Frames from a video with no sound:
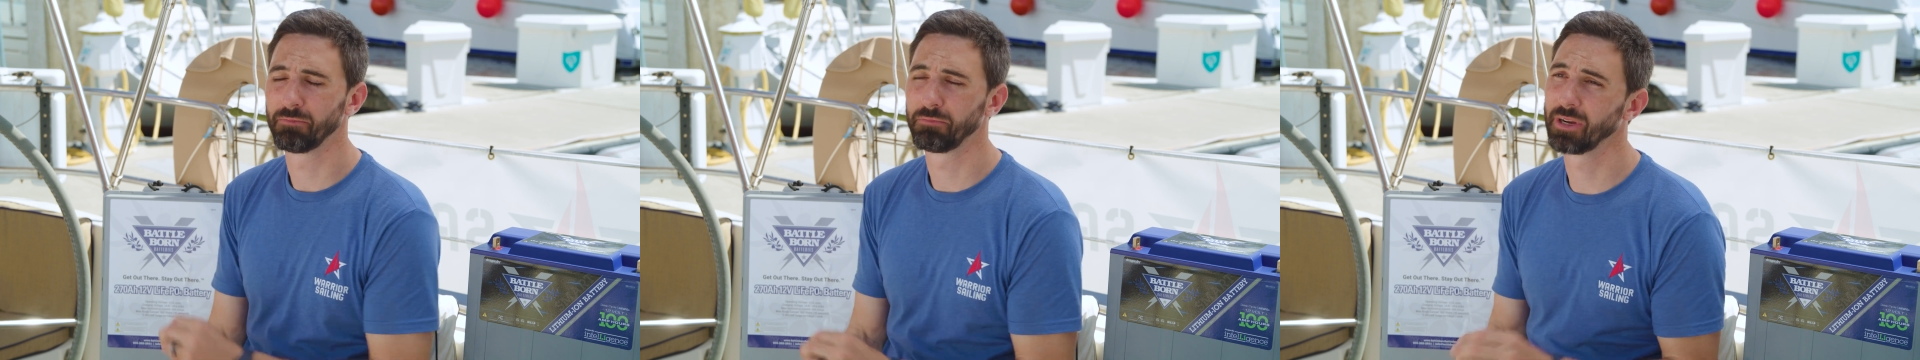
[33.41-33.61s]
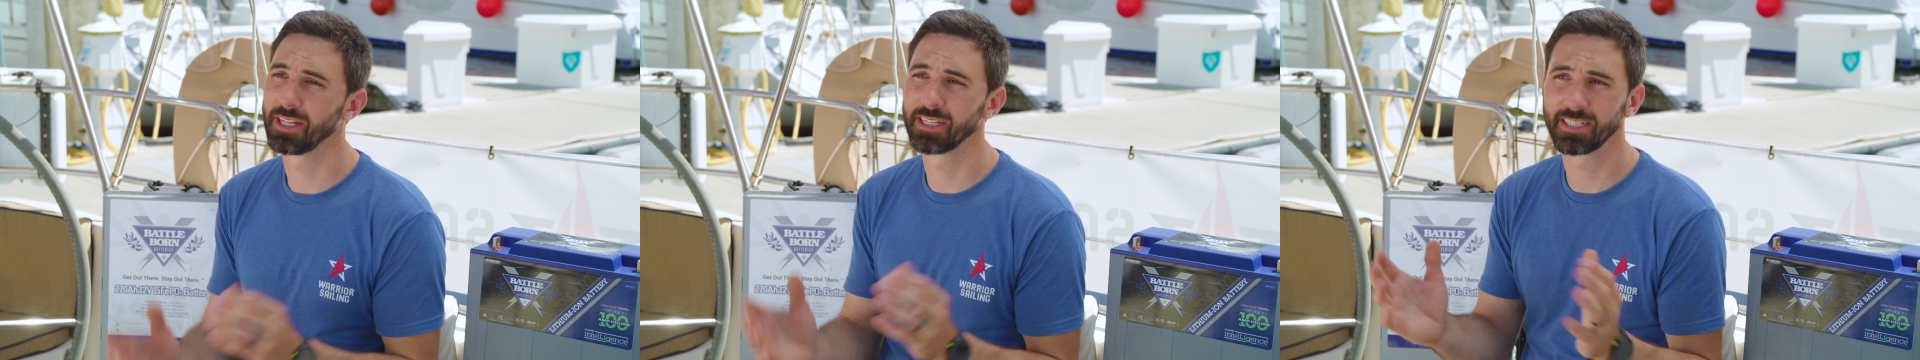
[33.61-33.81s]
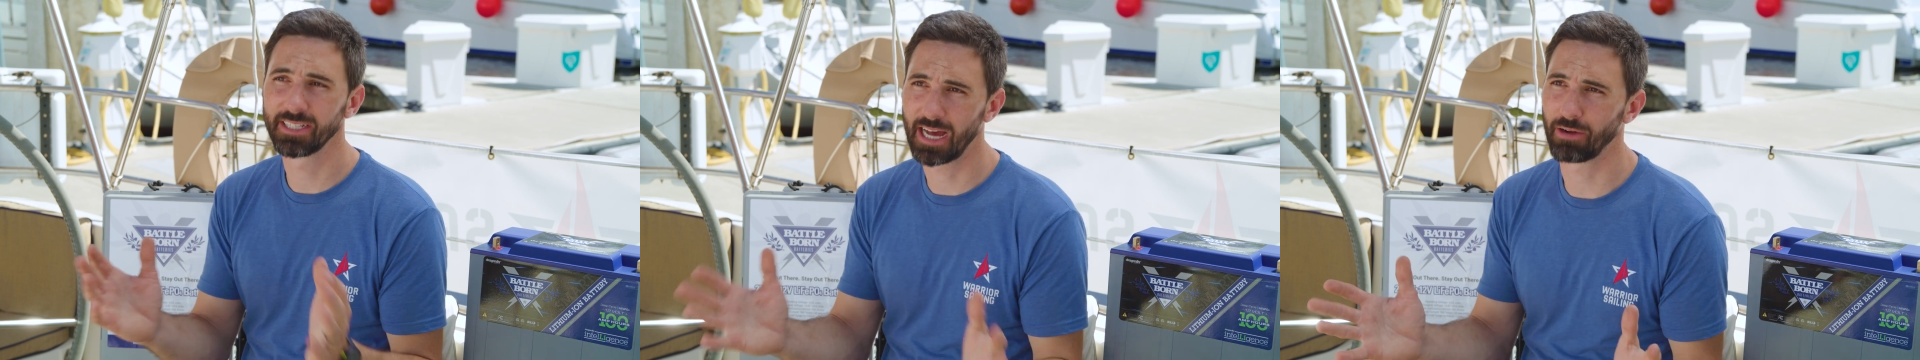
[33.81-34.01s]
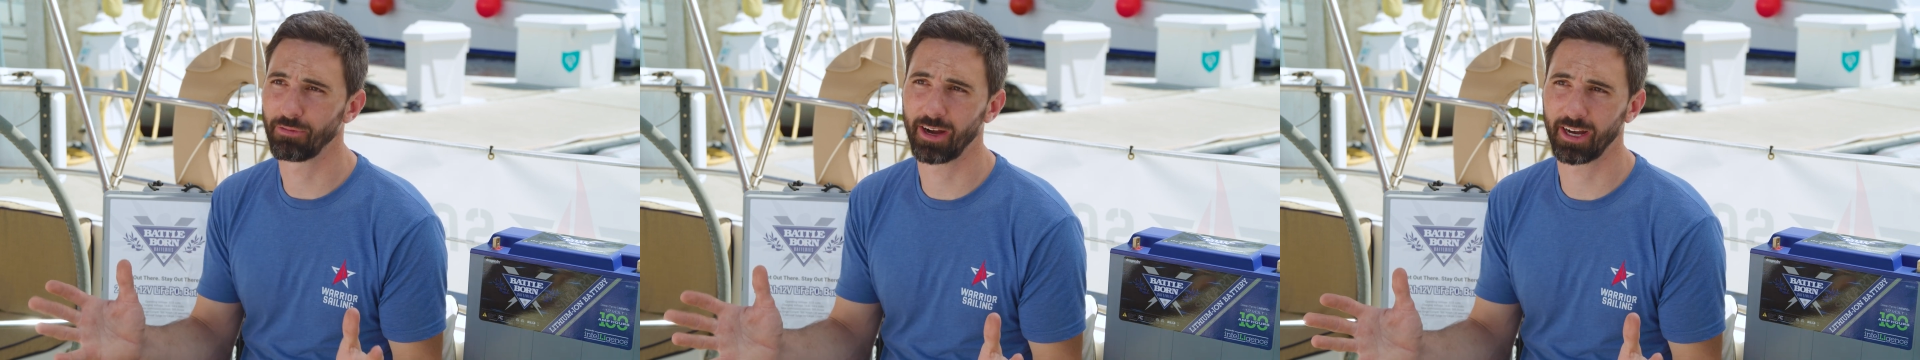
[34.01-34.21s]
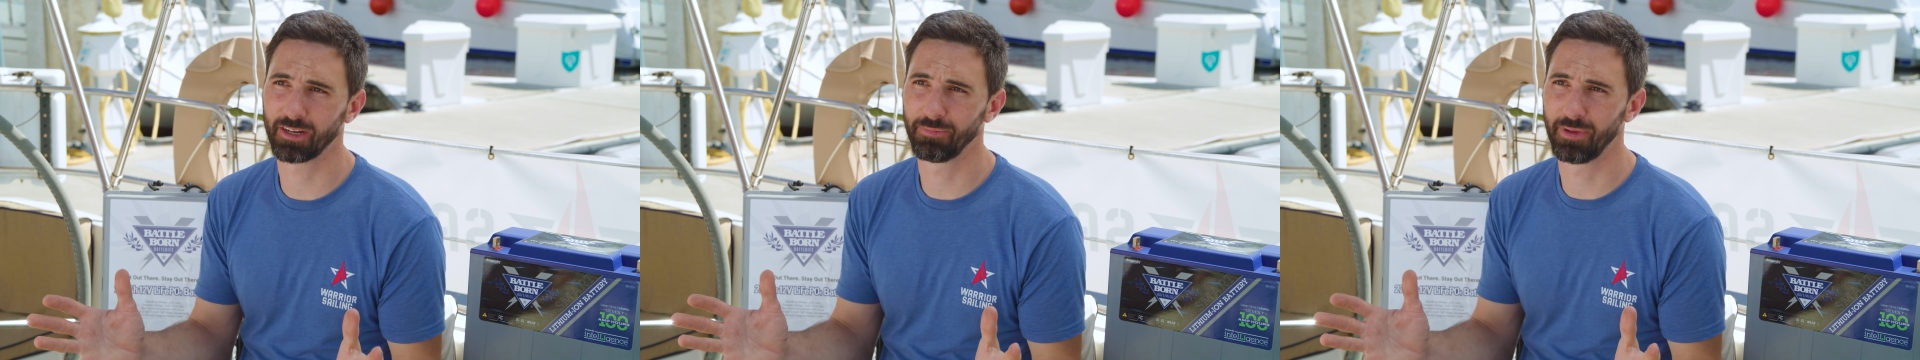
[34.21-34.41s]
but it is not
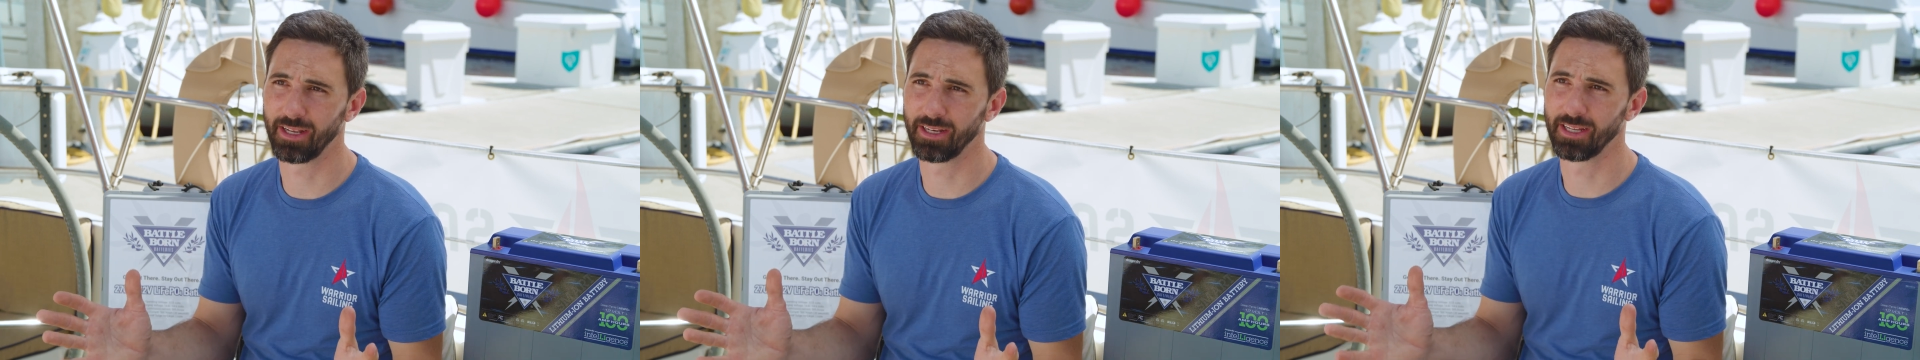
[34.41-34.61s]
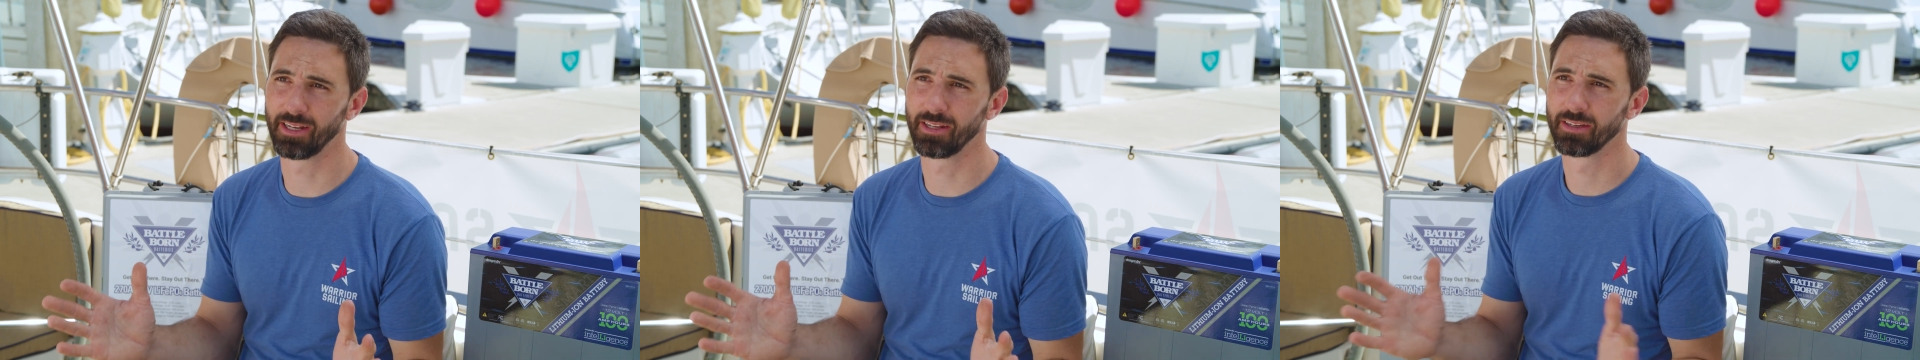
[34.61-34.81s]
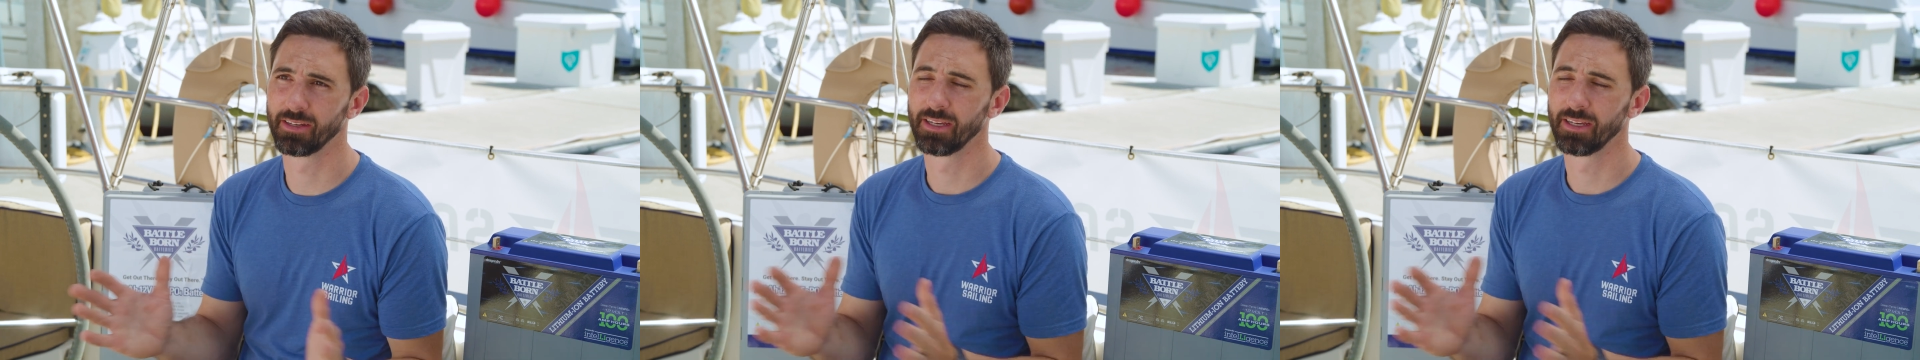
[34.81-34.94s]
recommended.